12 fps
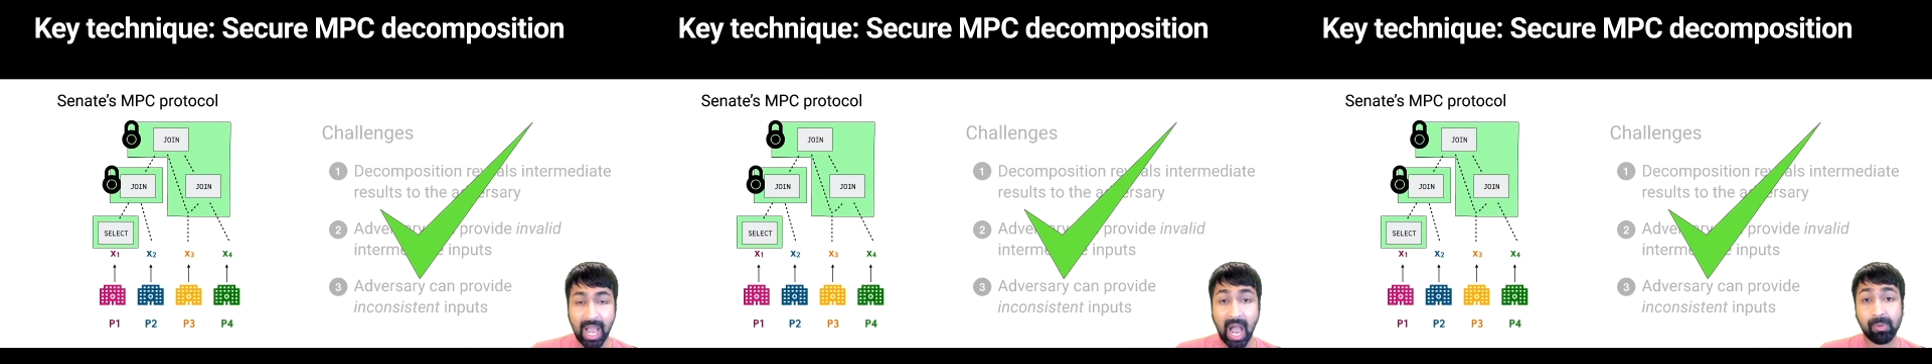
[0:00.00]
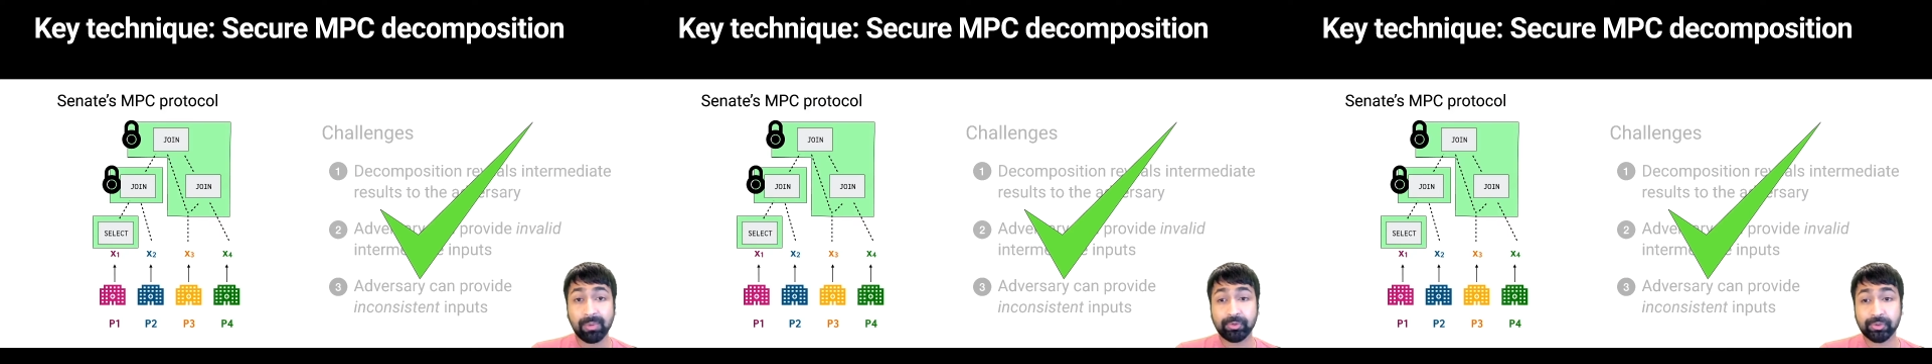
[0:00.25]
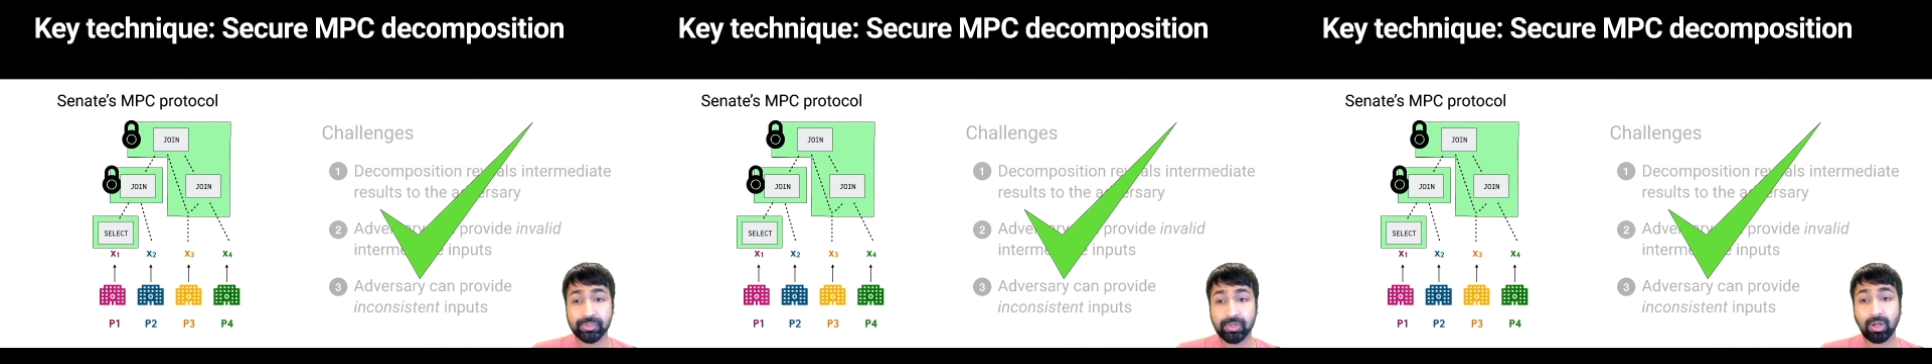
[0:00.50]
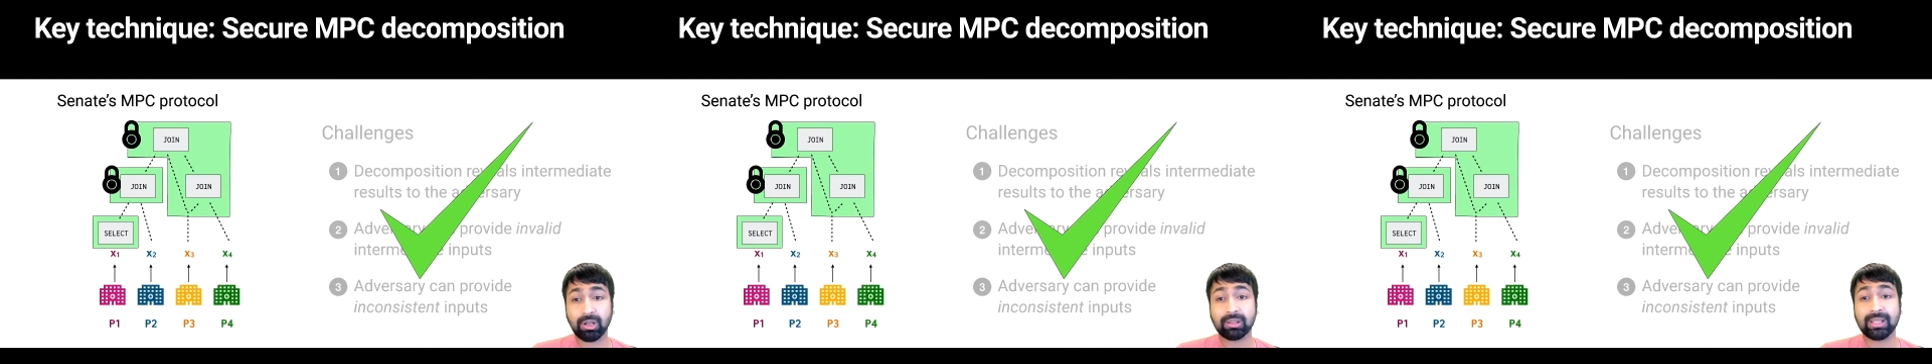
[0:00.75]
Our
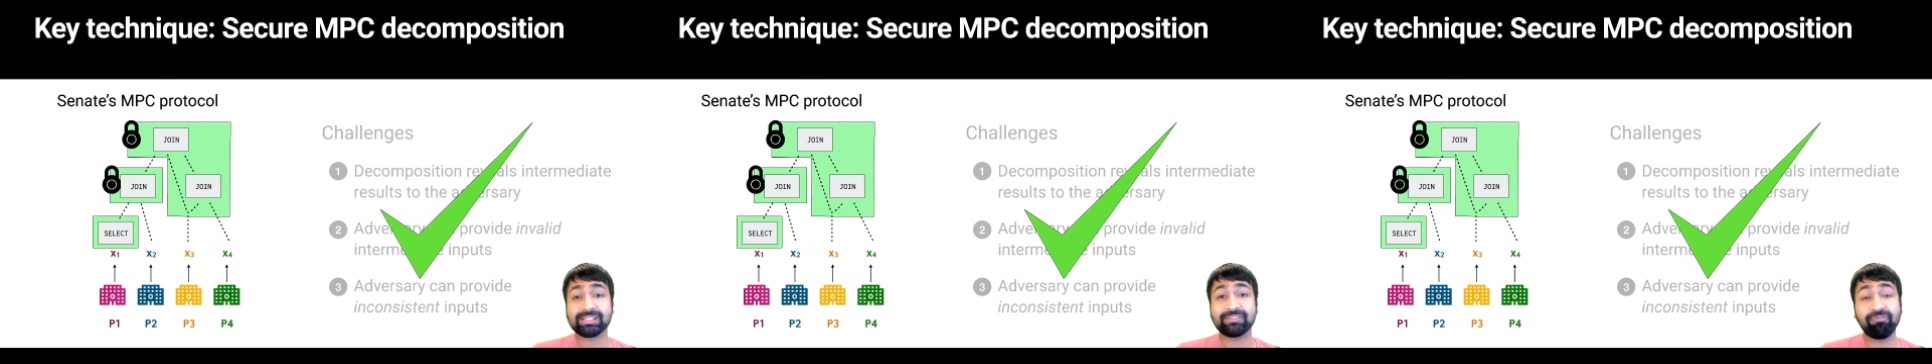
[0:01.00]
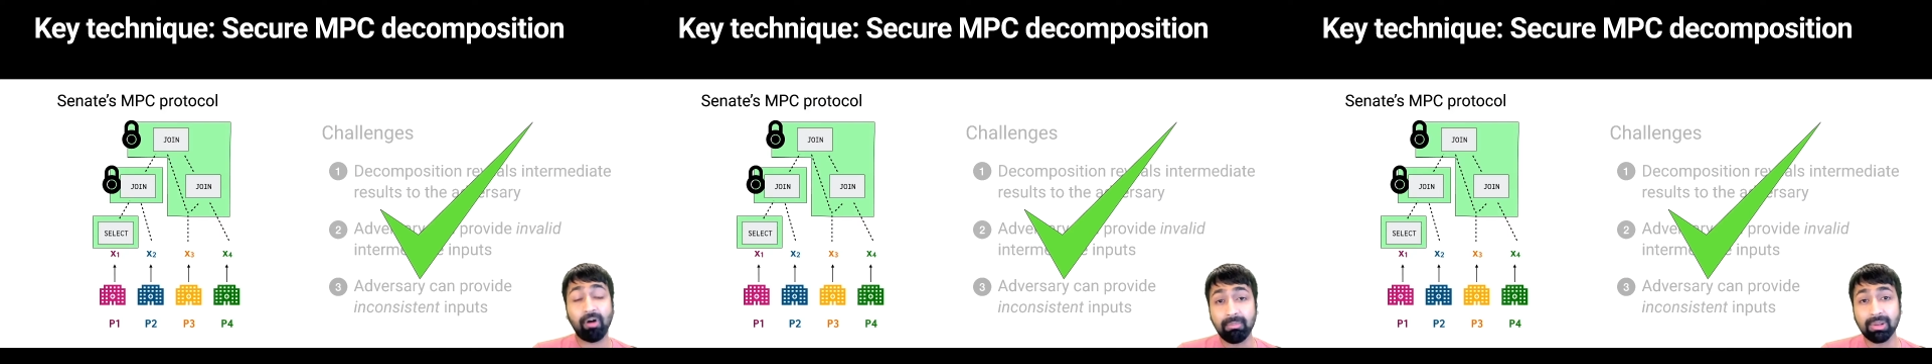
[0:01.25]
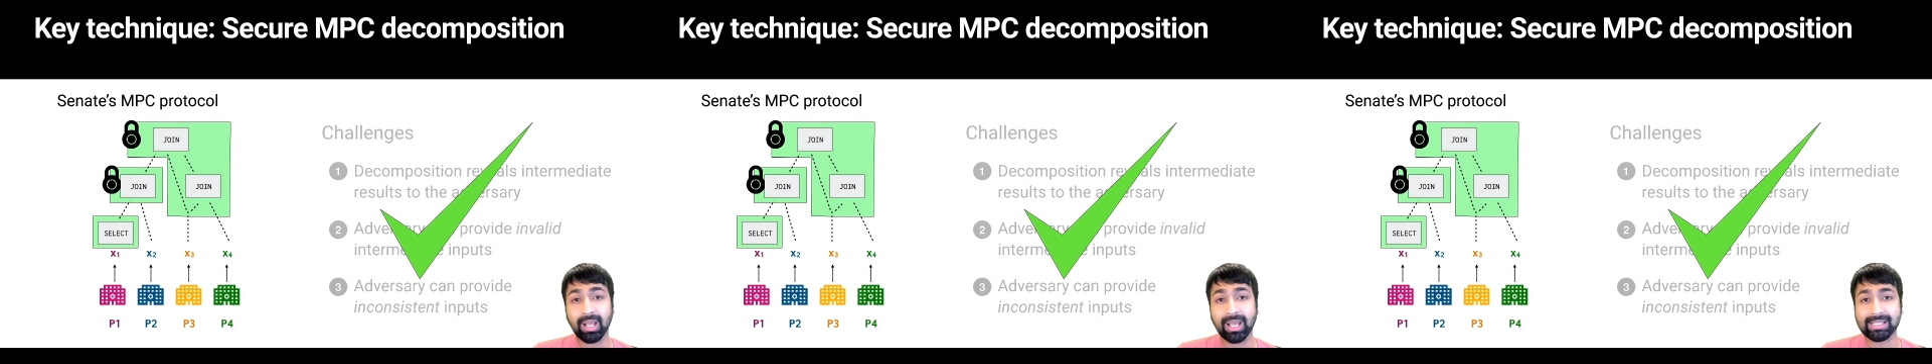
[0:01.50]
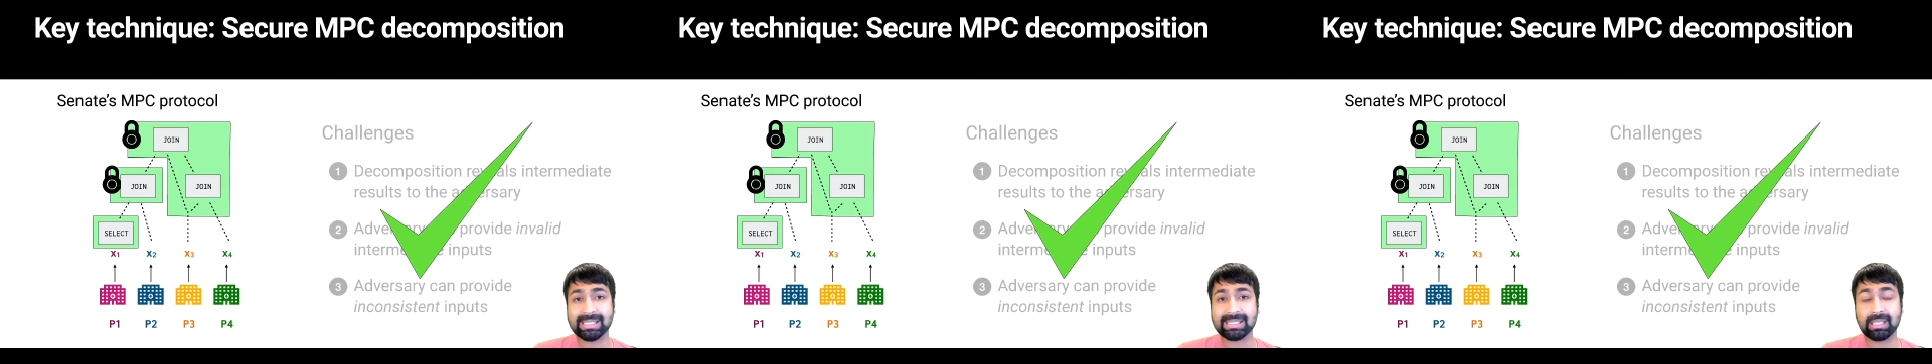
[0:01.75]
protocol thus
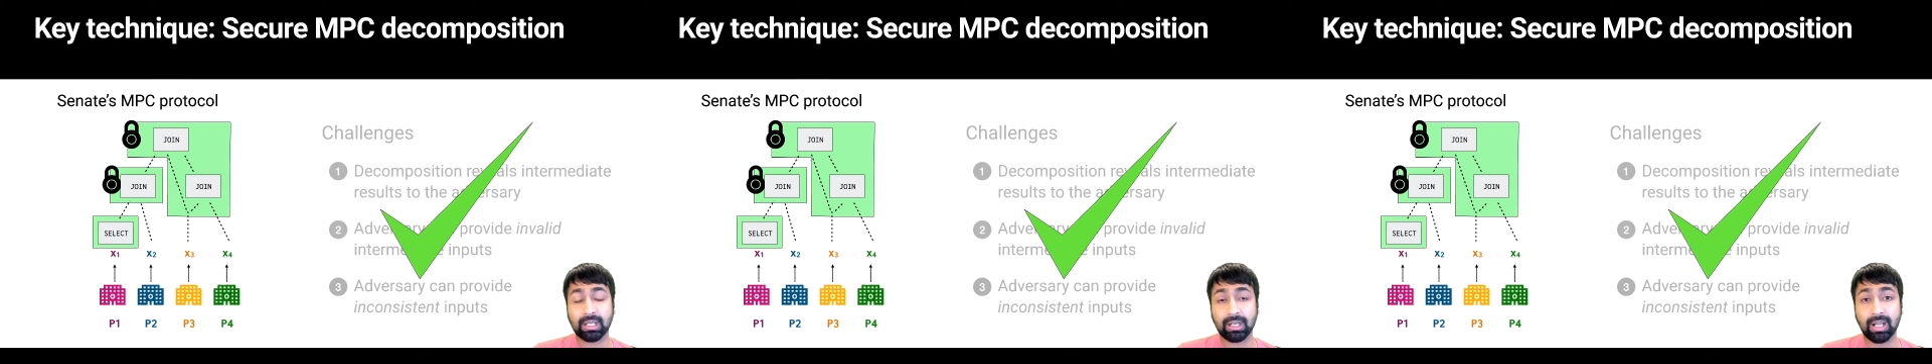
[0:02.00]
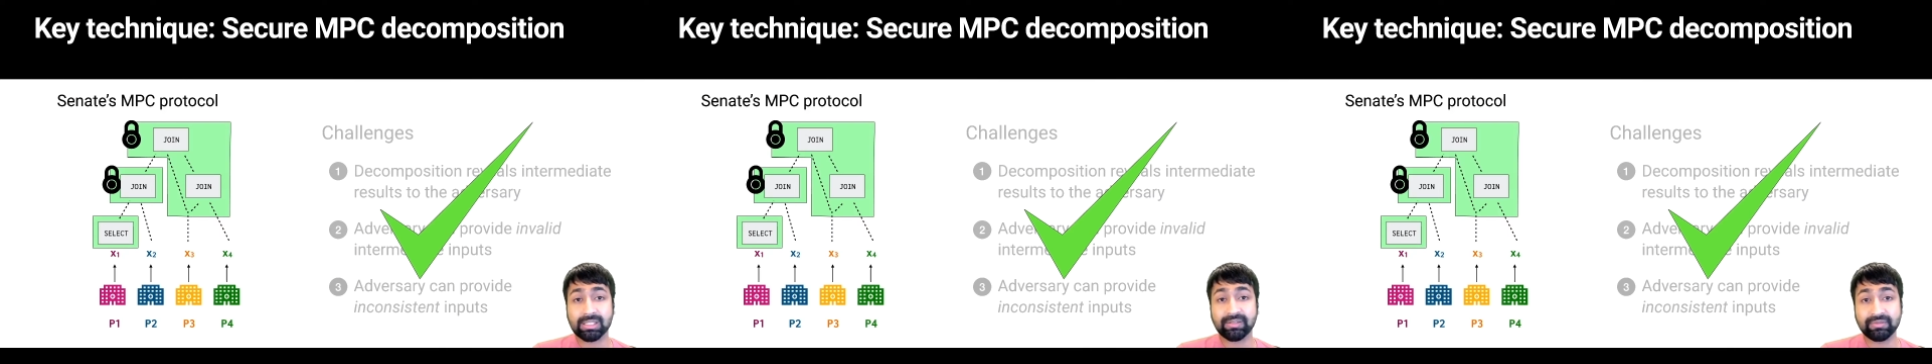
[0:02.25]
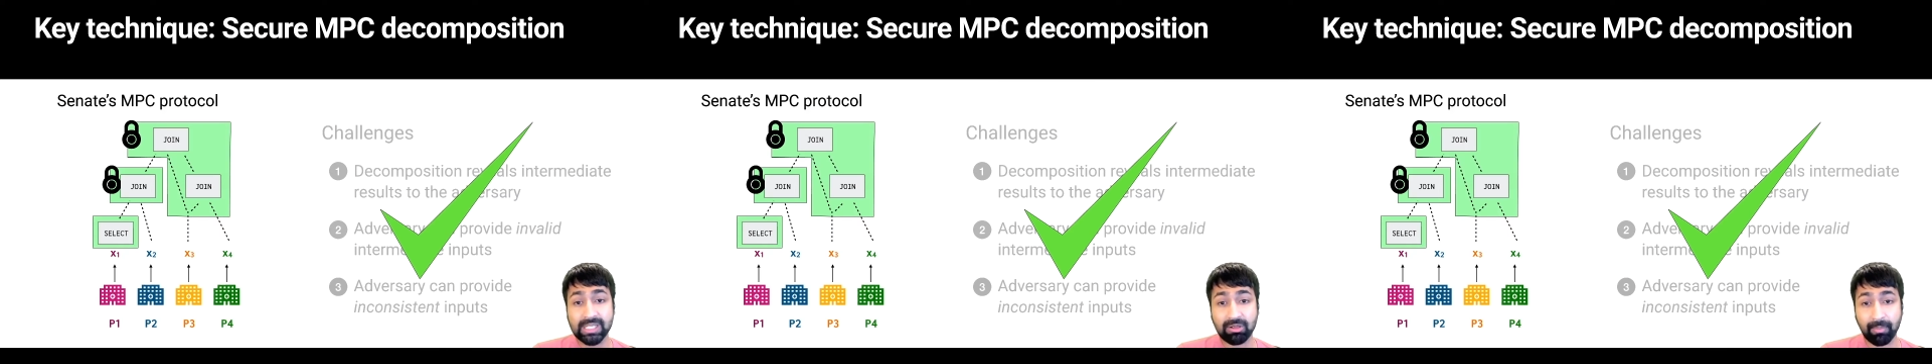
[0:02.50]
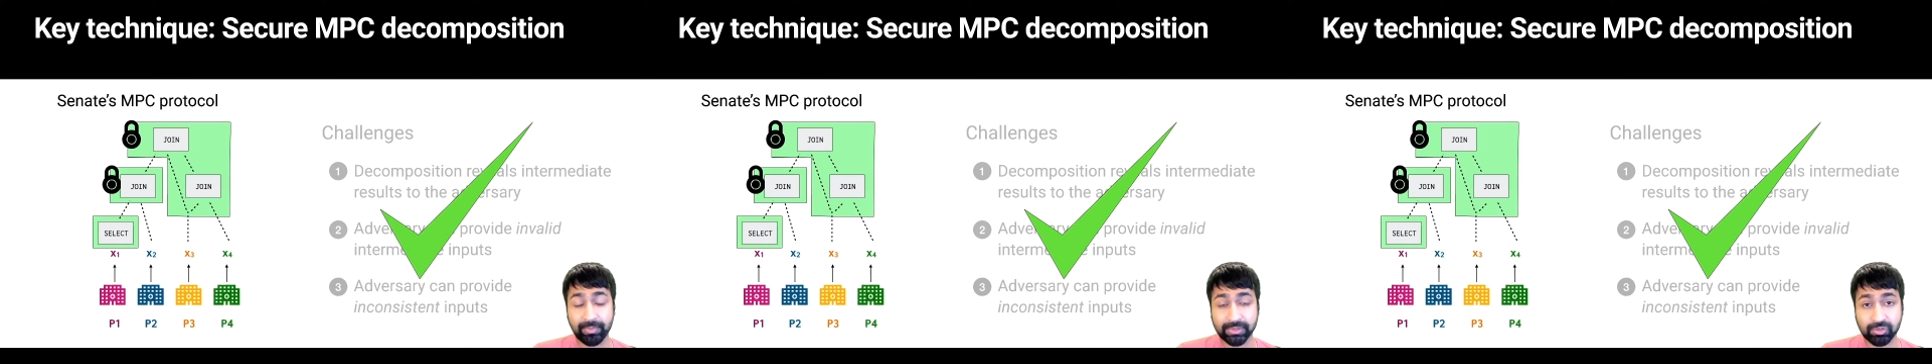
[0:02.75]
formalizes the class of
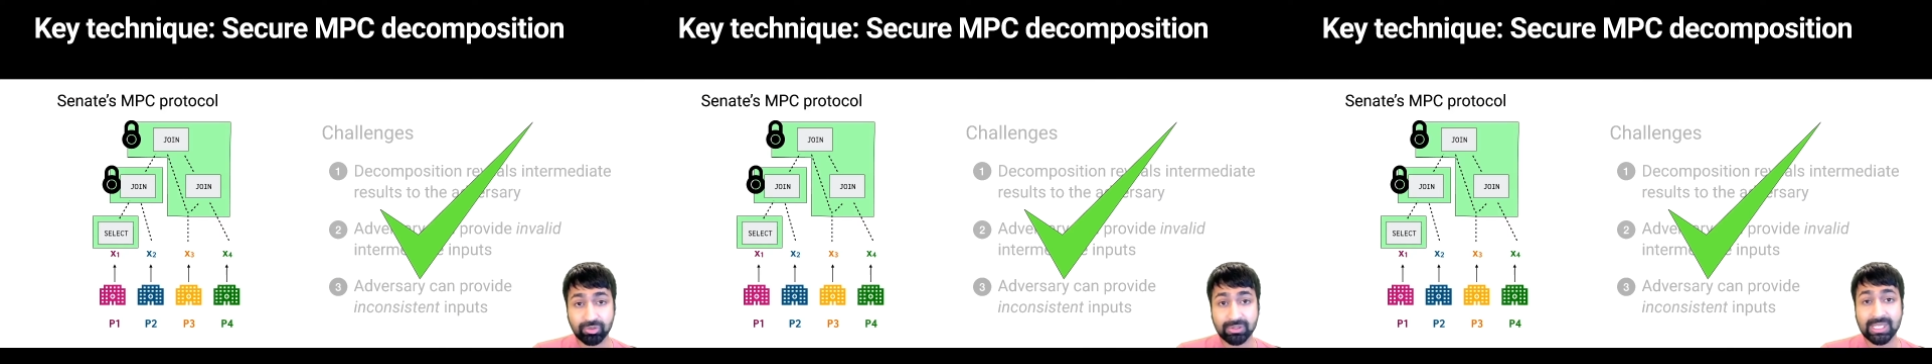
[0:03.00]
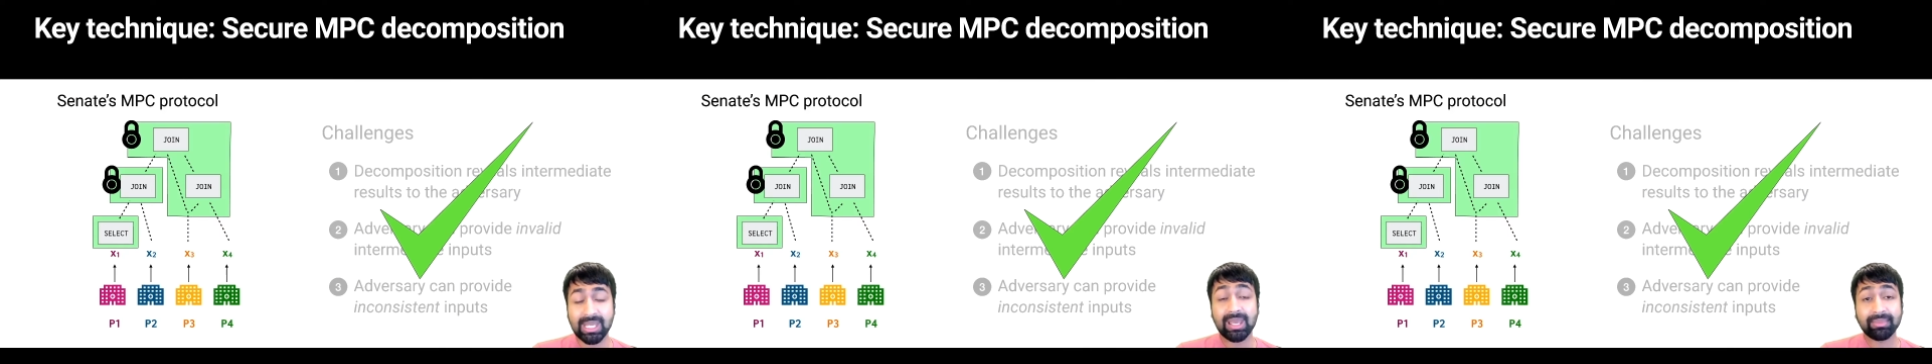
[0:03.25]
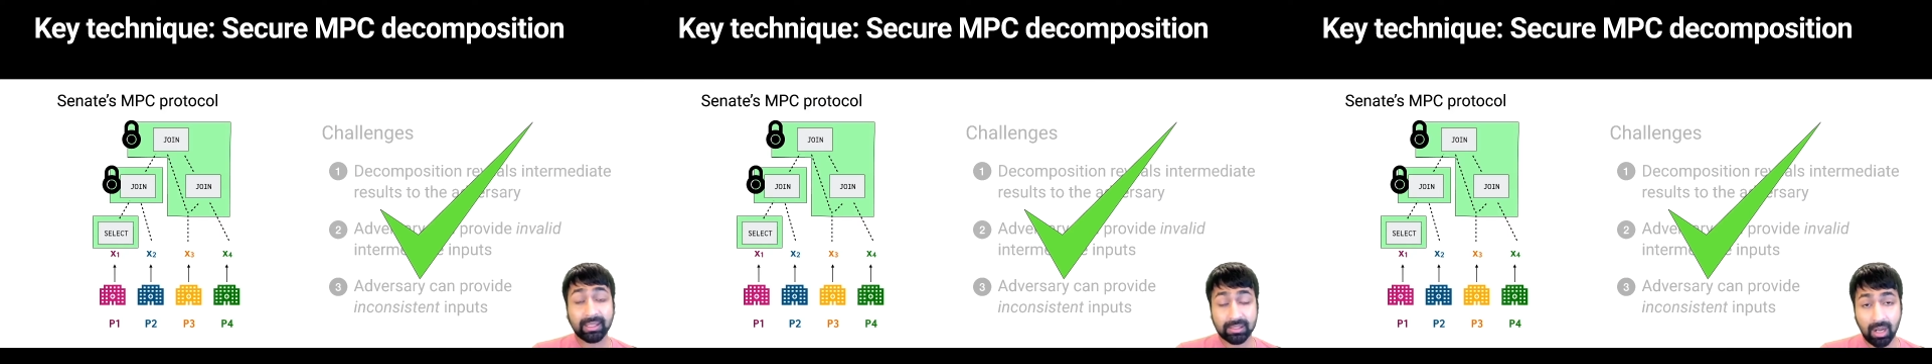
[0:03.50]
decompositions that